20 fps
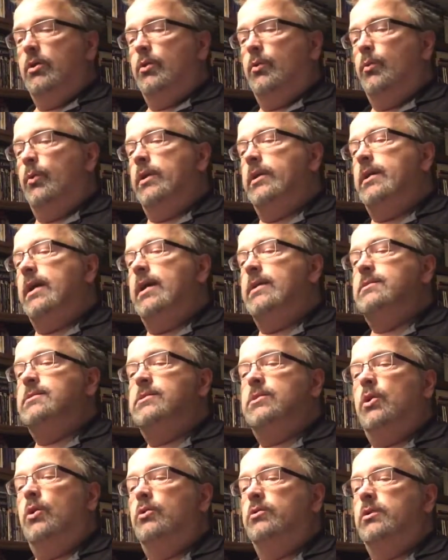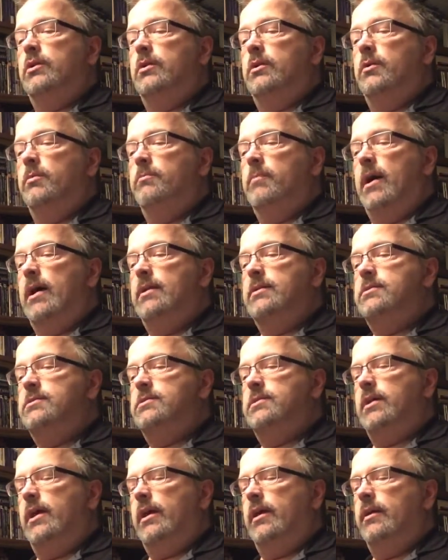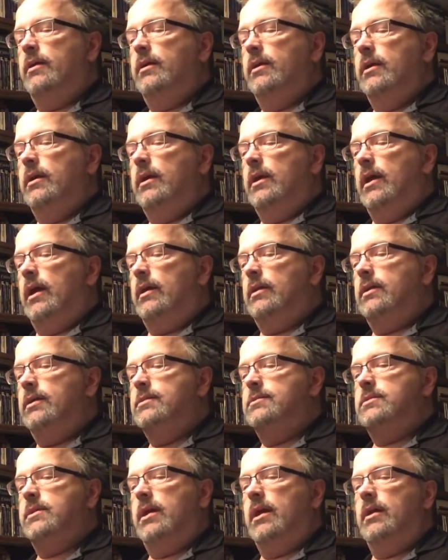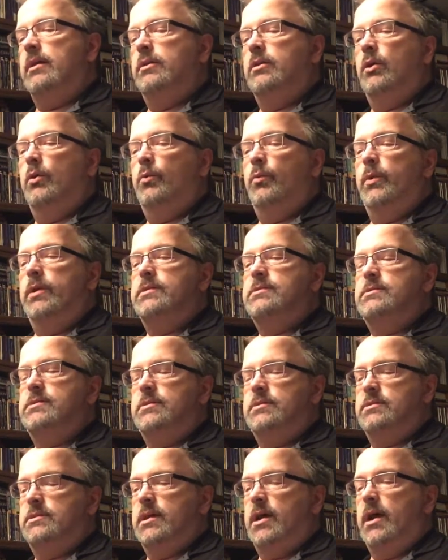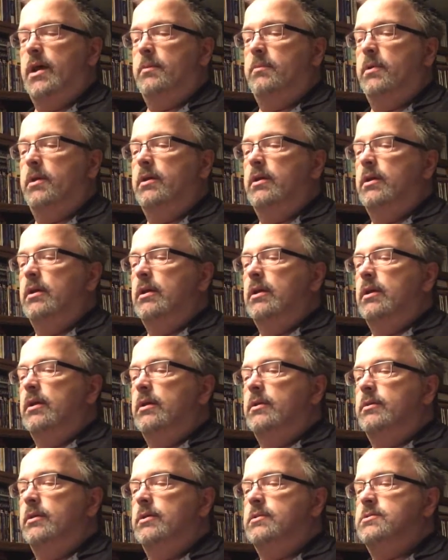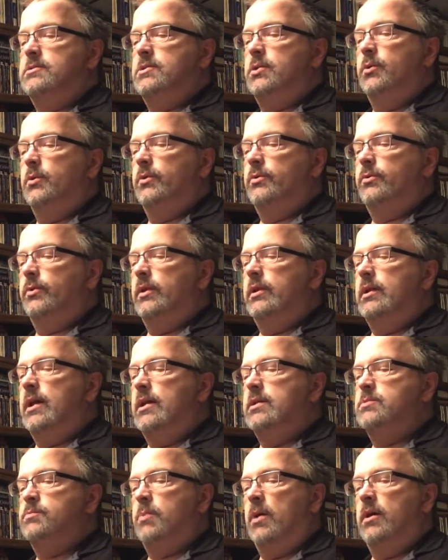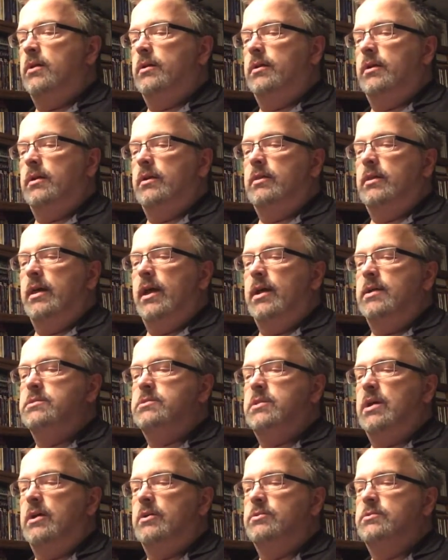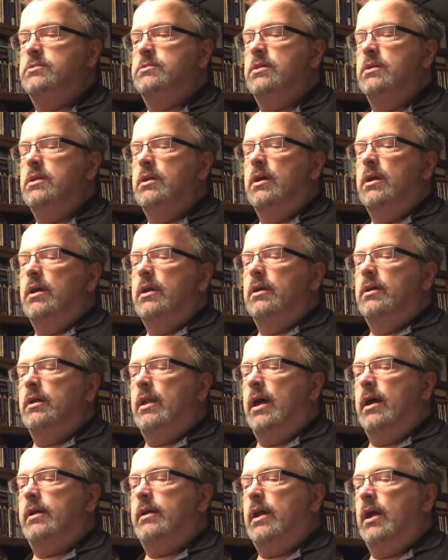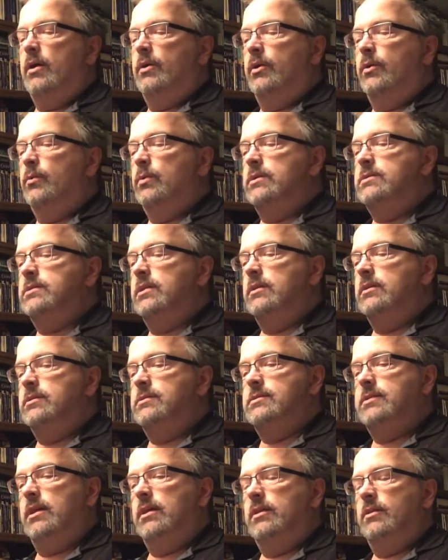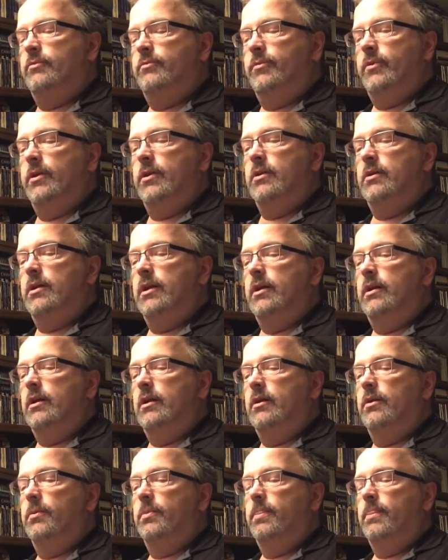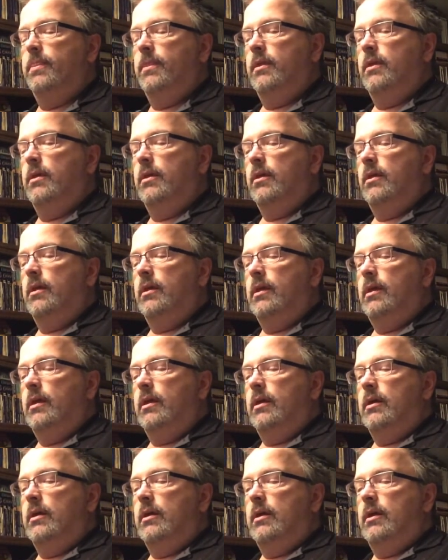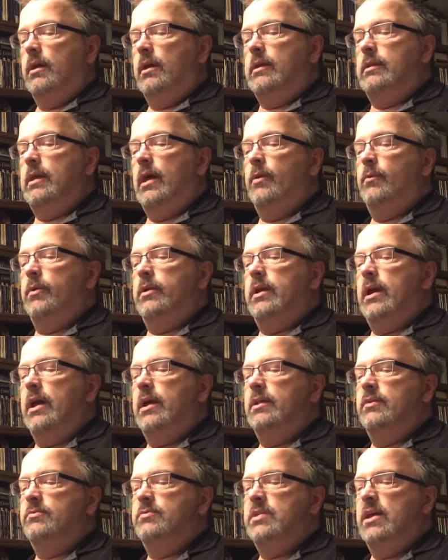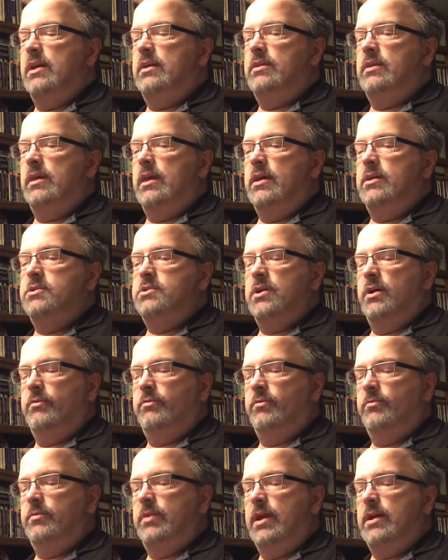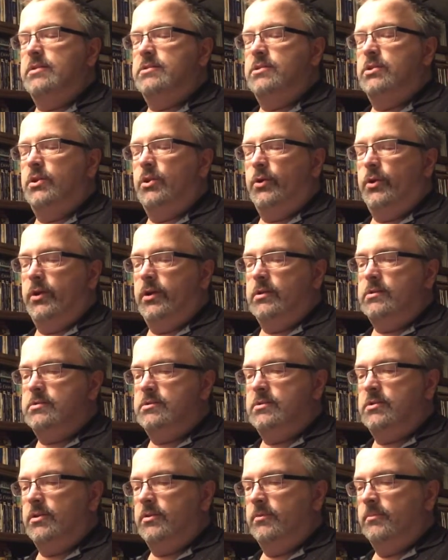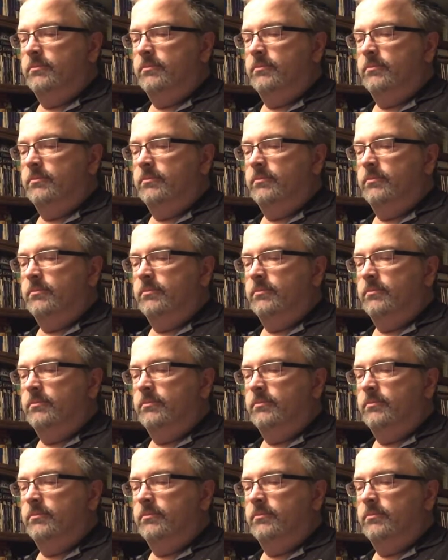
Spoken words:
When Dad scolded, Ma'd say, "At least Ken don't waste his time. There's 2 or 3 nice pollock in the ice house, not counting what's in the skillet for your dinner." And that would kind of take the edge off of Dad's annoyance.